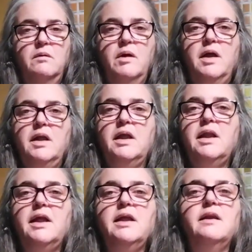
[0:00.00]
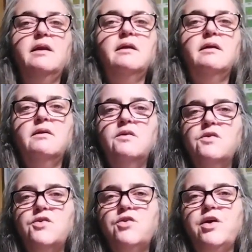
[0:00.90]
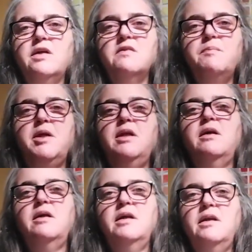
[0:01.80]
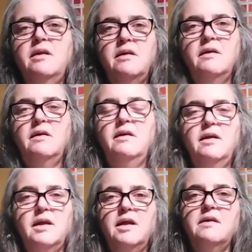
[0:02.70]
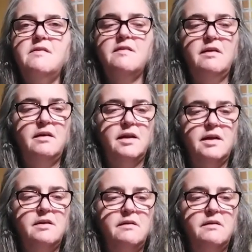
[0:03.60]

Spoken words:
And I like the strings being on the inside.